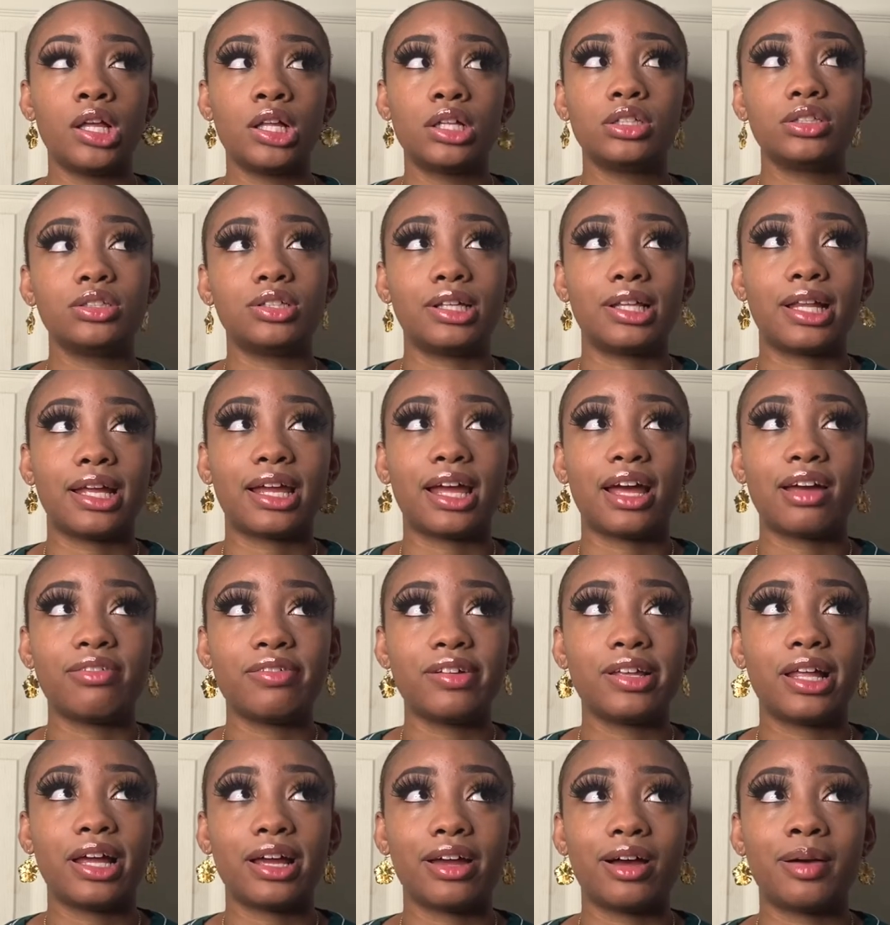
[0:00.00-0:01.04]
So like I
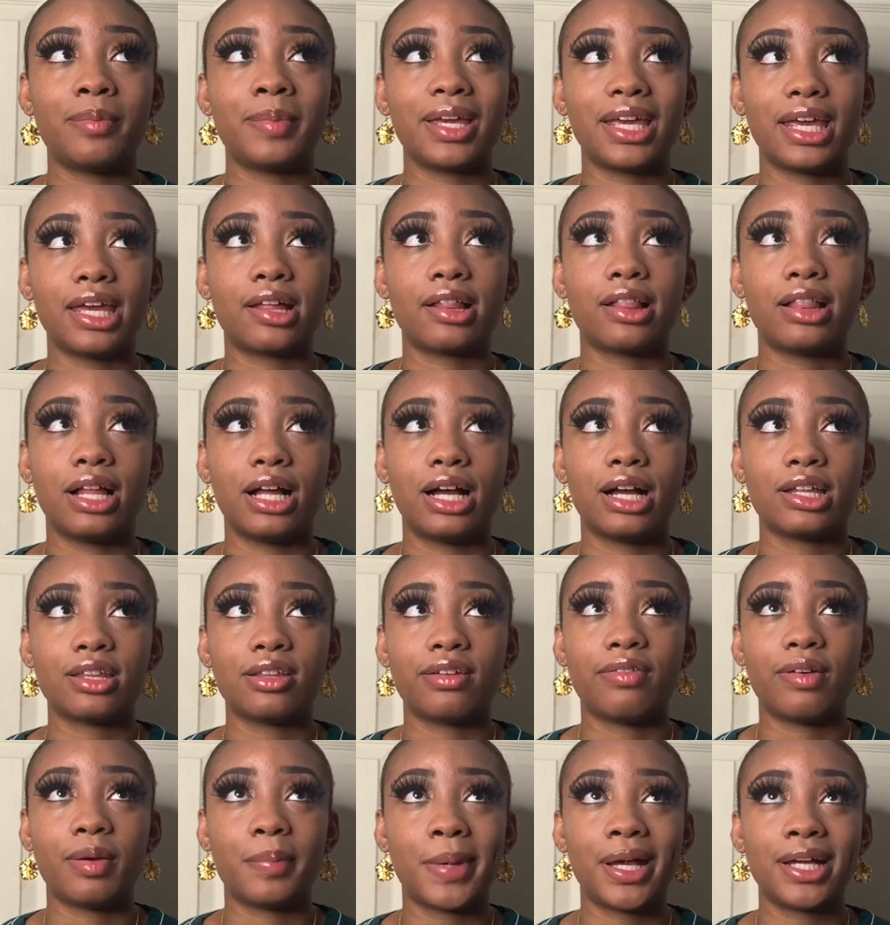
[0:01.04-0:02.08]
feel like I'm gonna get clocked if
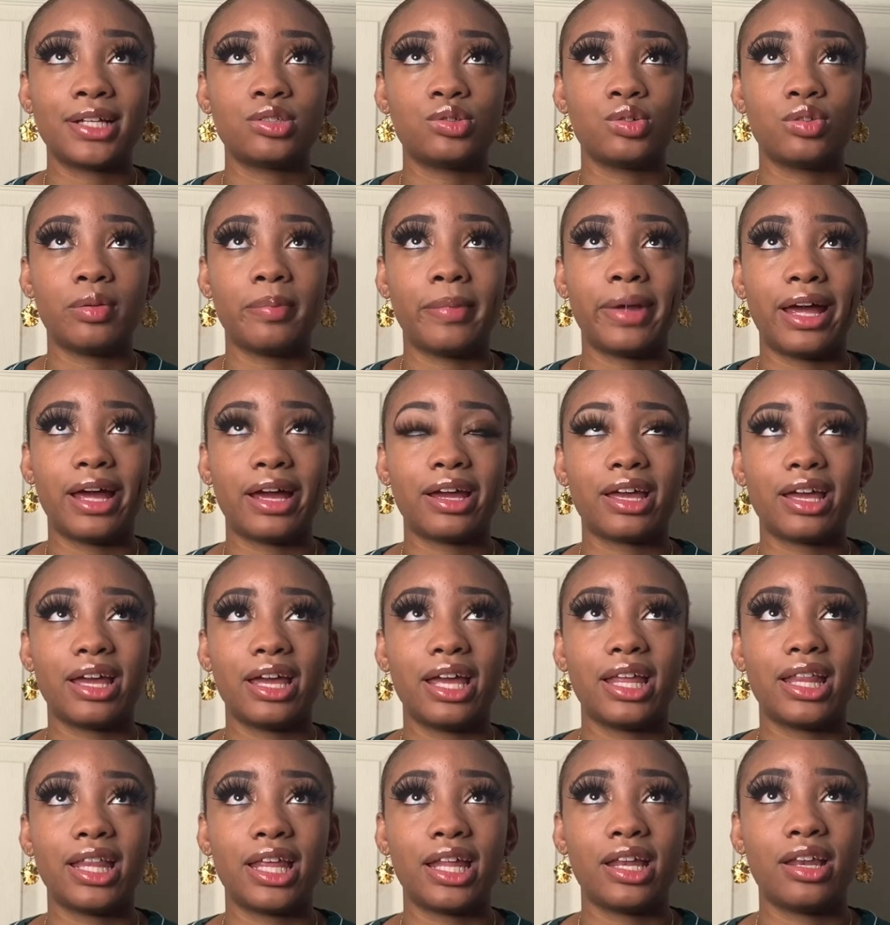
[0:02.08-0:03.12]
I pass through the back
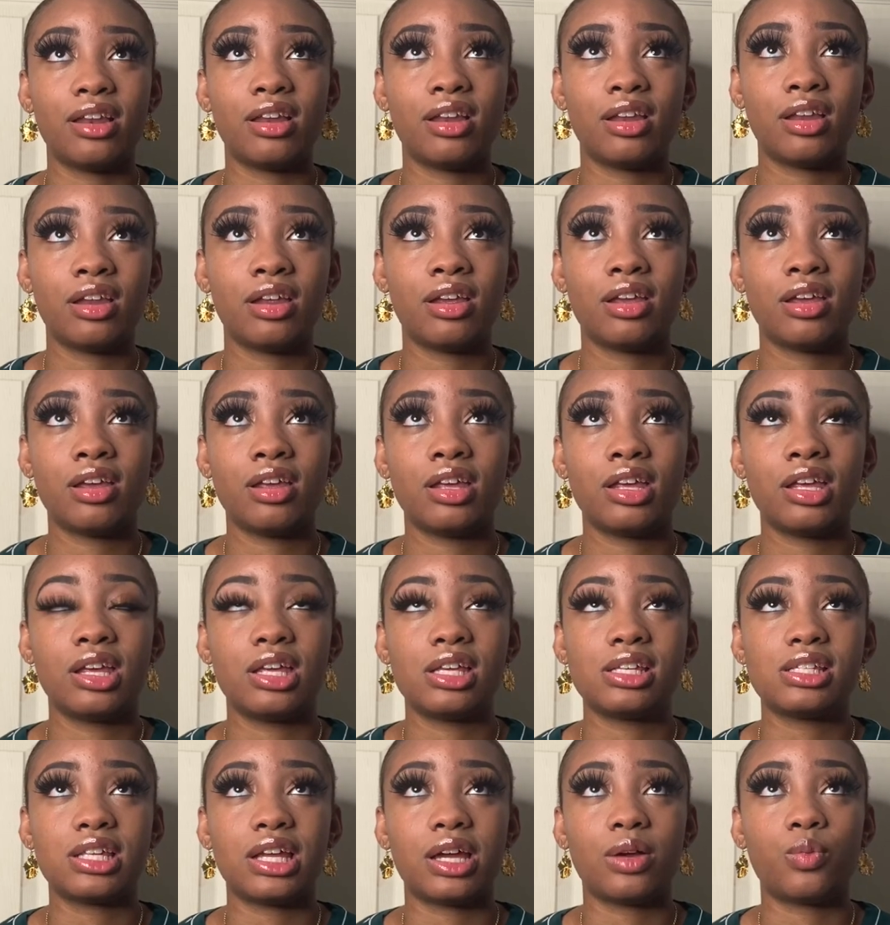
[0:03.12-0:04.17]
and then
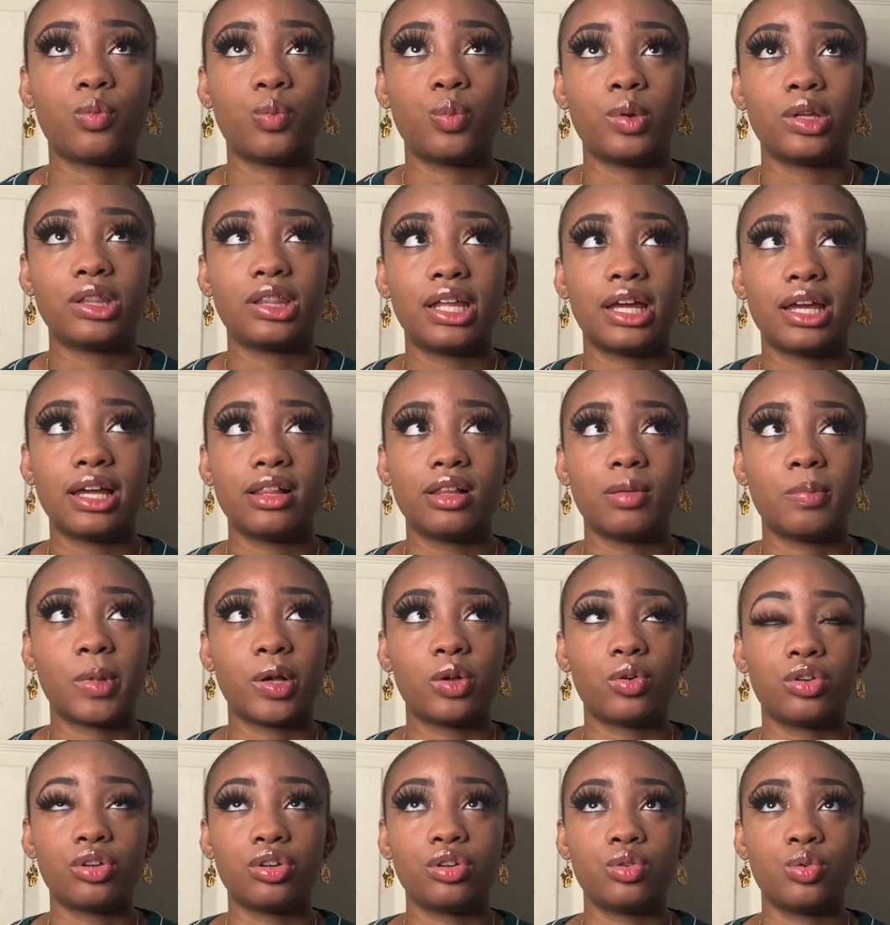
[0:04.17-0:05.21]
it's like what the hell am I
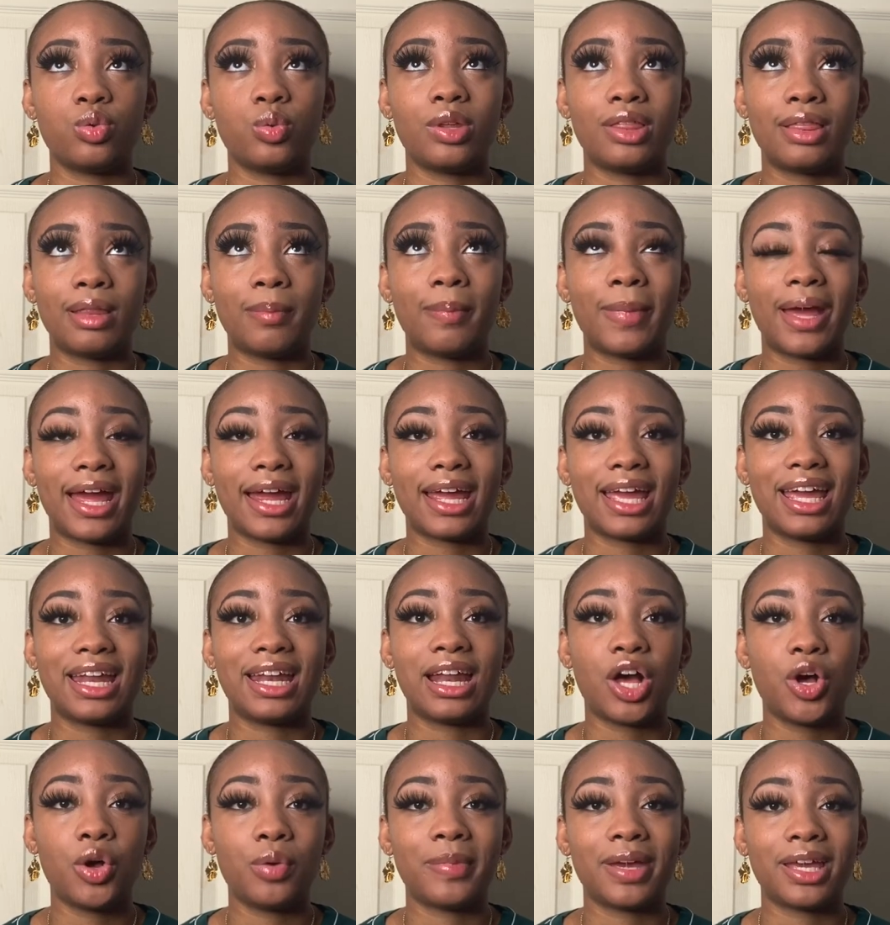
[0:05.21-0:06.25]
gonna do in the back and
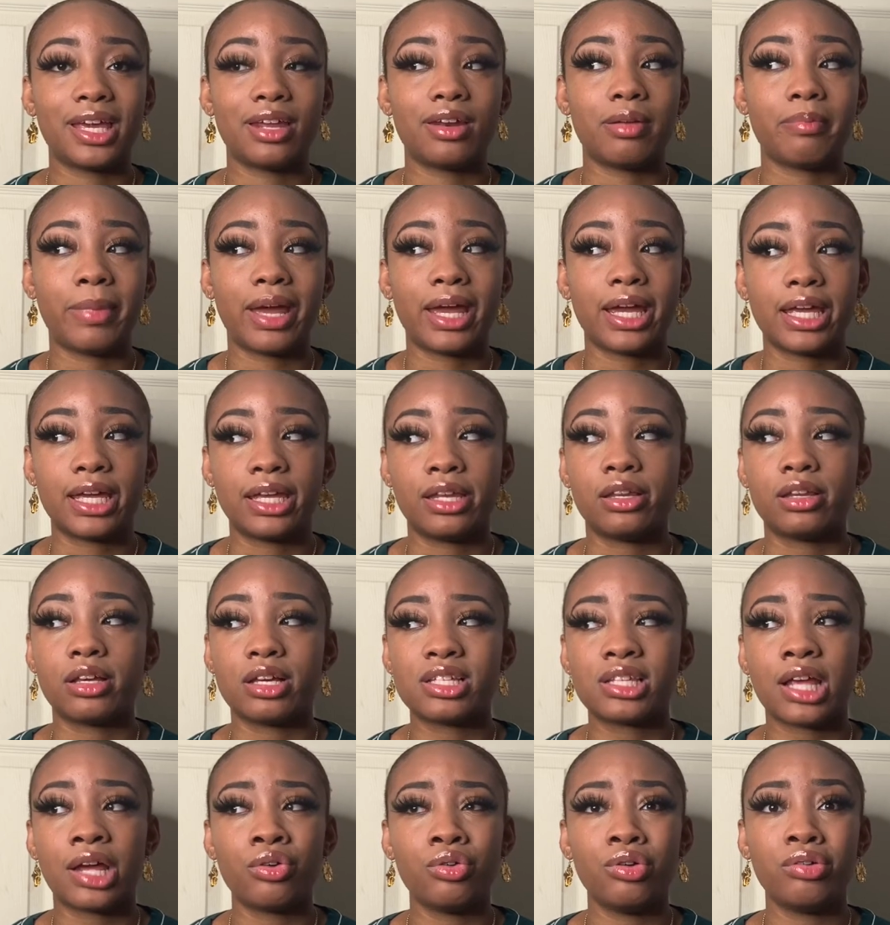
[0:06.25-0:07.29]
how am I getting back in?
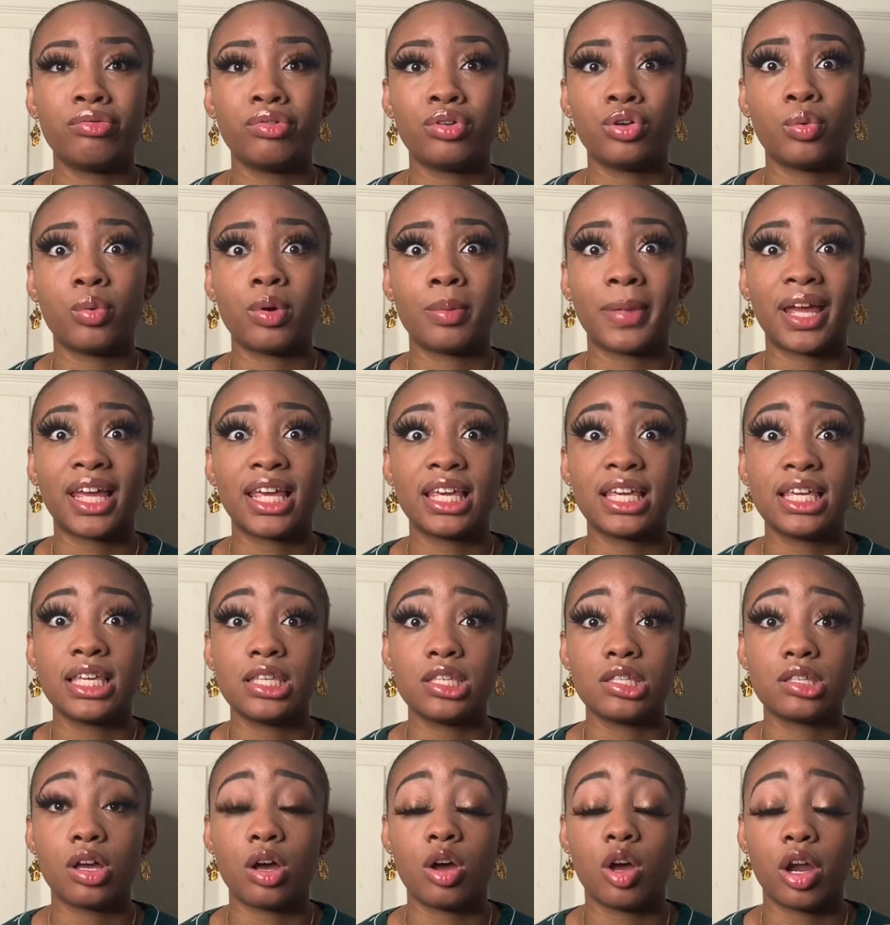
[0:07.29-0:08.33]
Because I don't even know where my
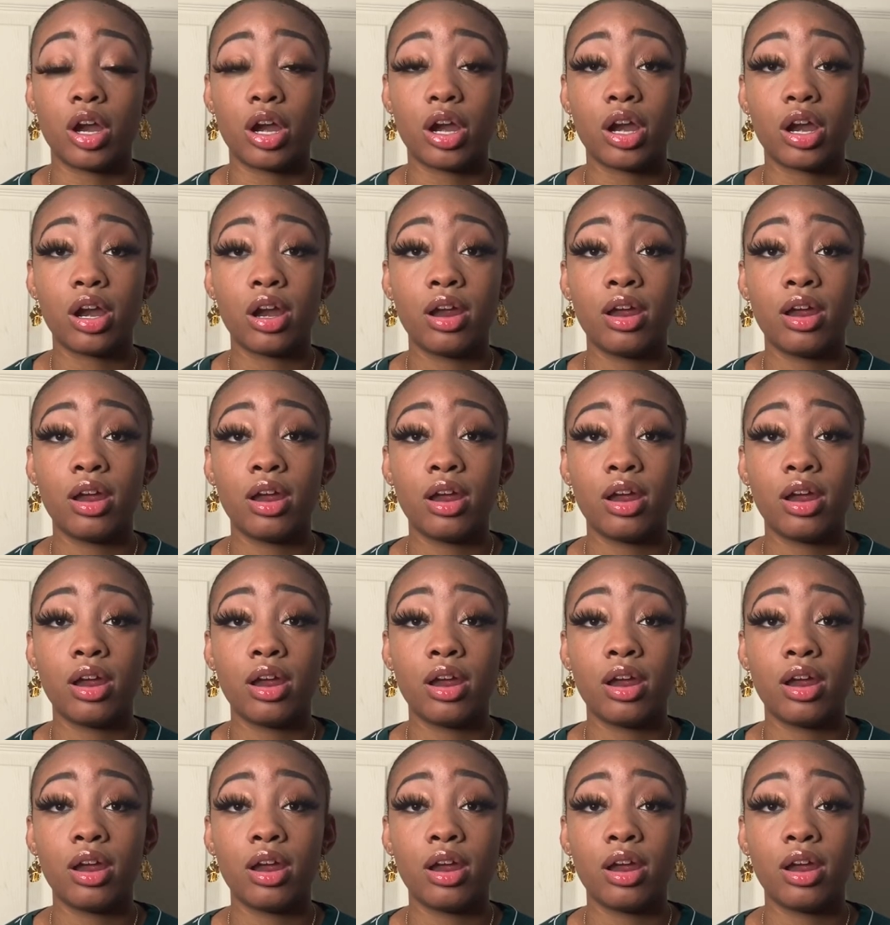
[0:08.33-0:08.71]
keys are